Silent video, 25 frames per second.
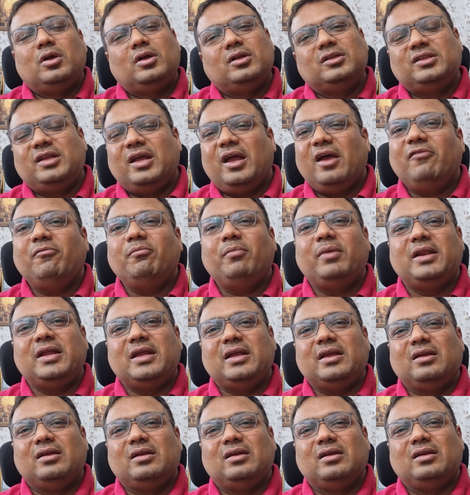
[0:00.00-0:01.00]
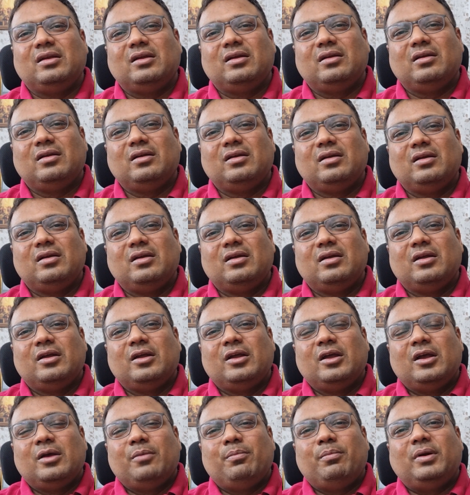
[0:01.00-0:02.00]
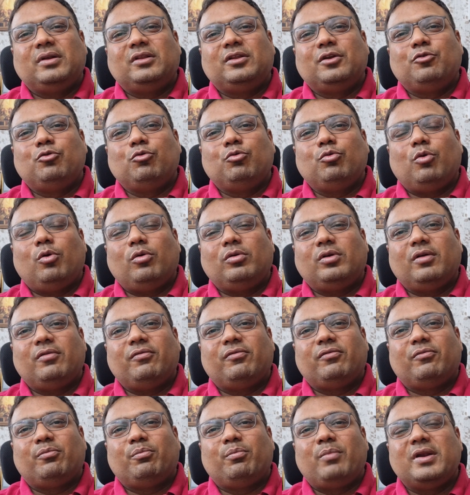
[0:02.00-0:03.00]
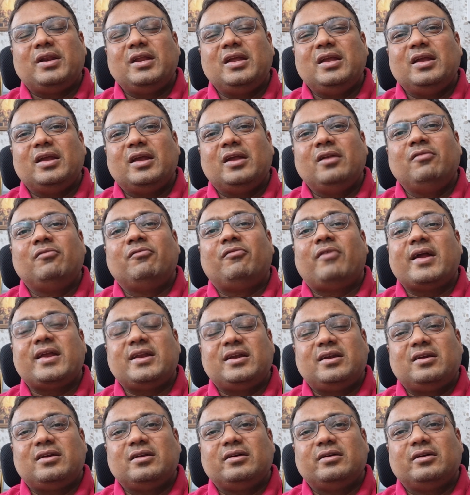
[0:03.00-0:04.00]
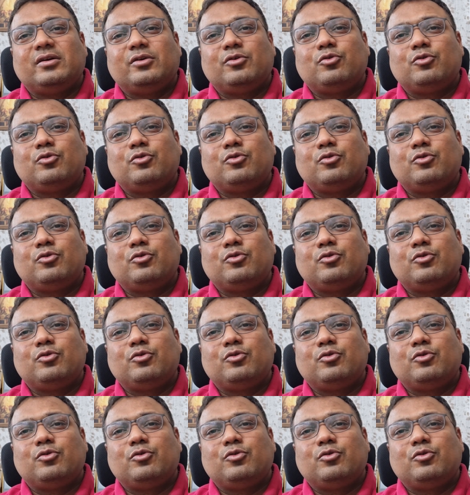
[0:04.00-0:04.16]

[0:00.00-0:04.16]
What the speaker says: They have money, but they do not have money in white